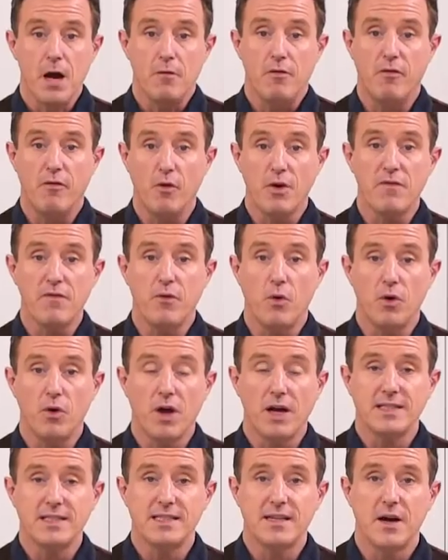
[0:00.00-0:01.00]
forty-four
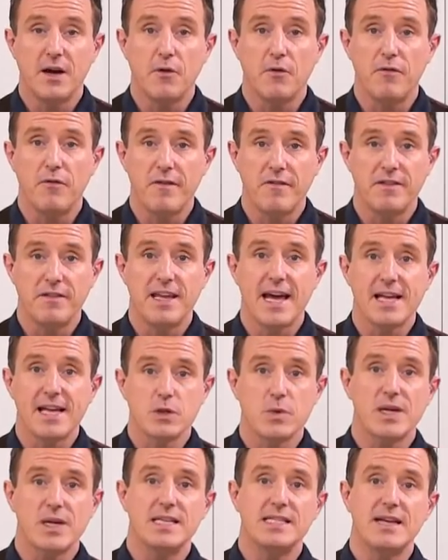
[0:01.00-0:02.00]
ninety-nine or fifty-eight
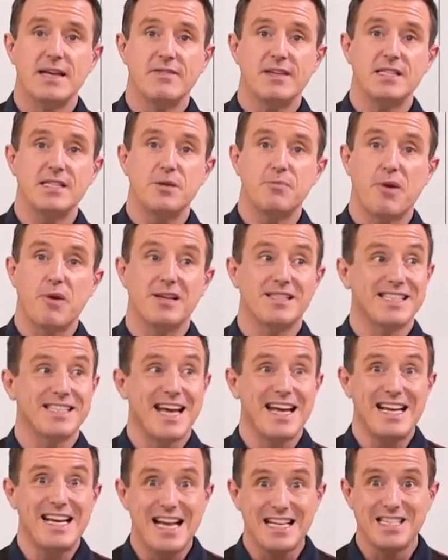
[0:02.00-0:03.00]
twenty-seven is your price
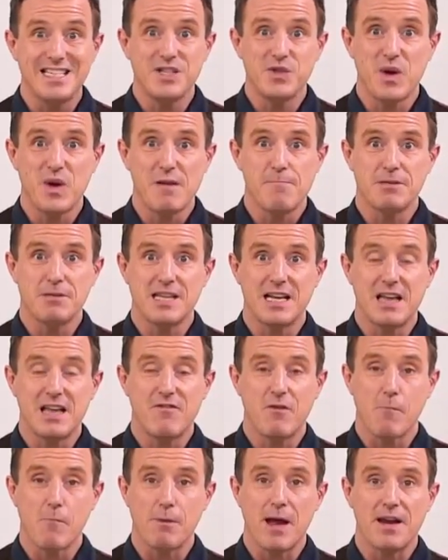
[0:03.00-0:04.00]
today, less your twenty percent
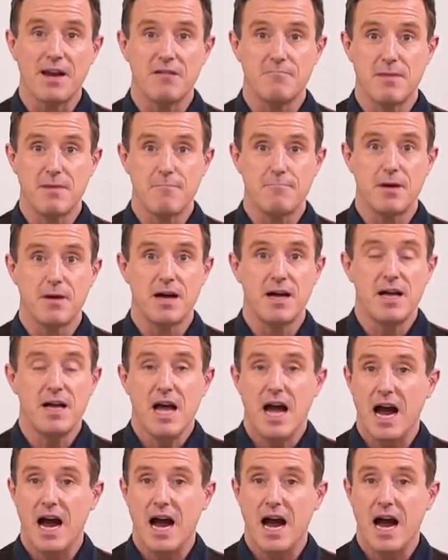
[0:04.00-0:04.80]
if you're a platinum member.